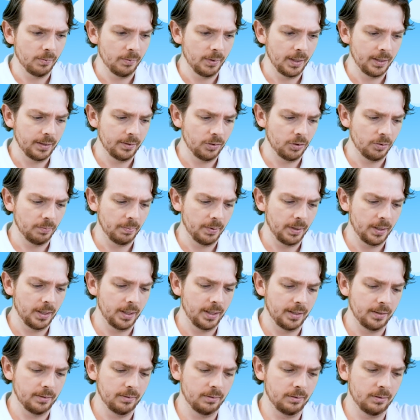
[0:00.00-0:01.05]
one,
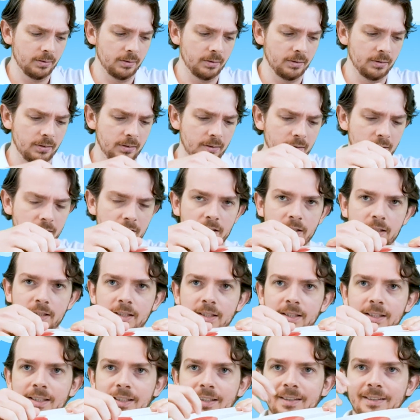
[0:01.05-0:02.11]
Japan.
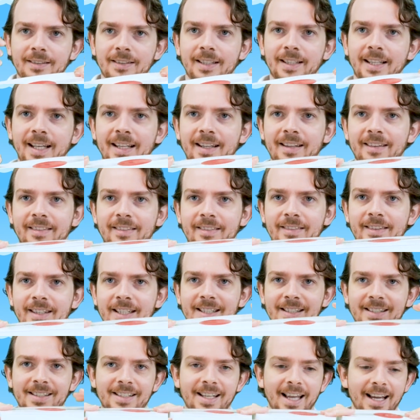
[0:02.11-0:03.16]
Look at that, a
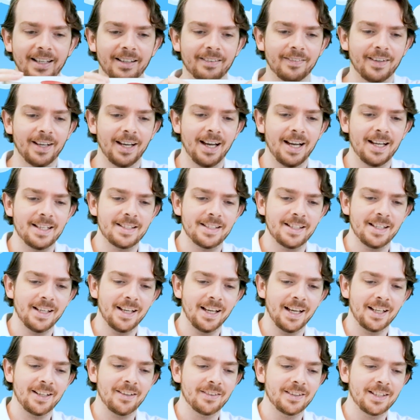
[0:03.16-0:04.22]
thick stack of cards.
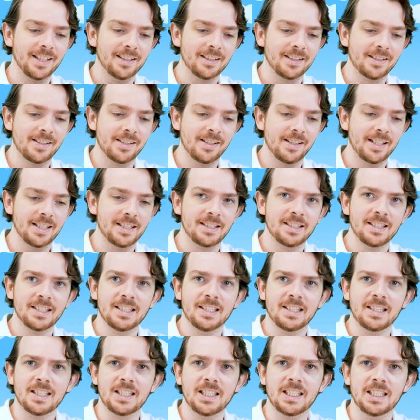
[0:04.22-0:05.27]
And on the other side,
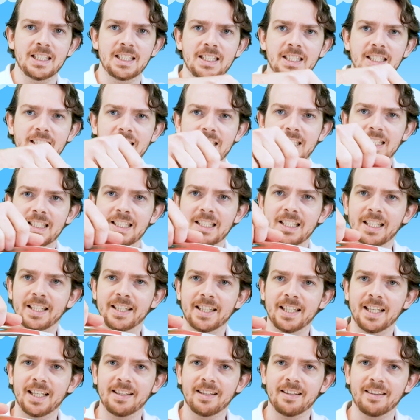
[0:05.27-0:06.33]

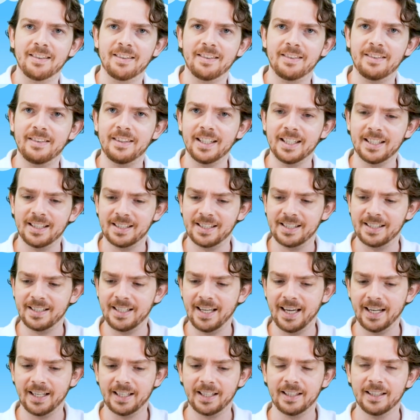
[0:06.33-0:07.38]
another thick
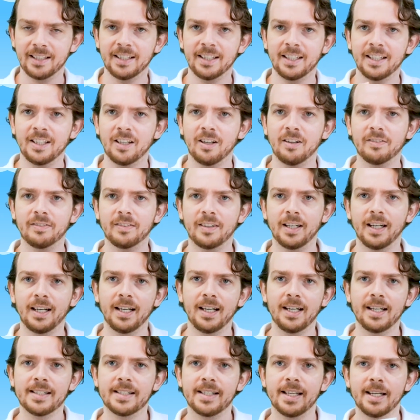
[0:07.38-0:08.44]
stack of
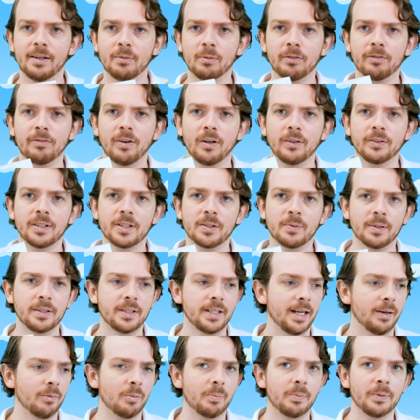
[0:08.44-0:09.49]
cards. Hey, we'll fold this one
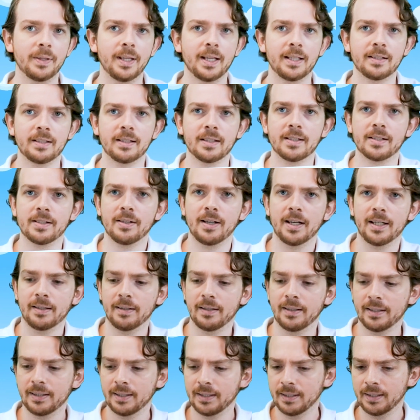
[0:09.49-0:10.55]
down, we'll put that to the side.
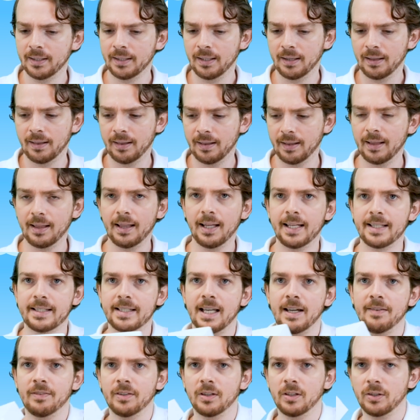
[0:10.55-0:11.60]
Let's
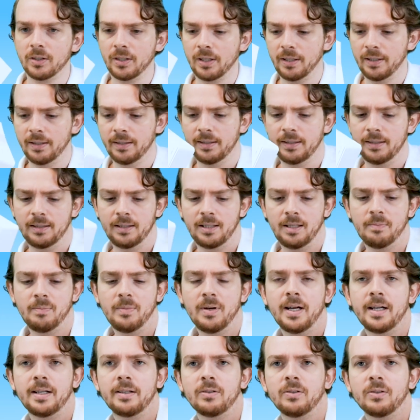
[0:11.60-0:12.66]
have a look. I
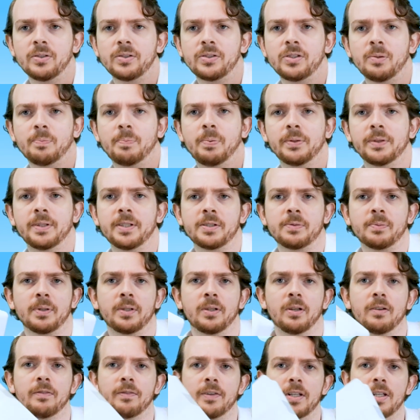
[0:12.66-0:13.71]
might also put this one
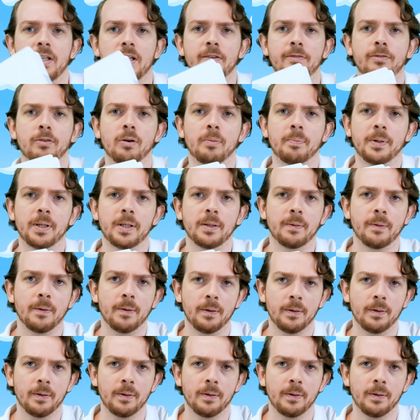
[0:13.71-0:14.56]
over here for a bit,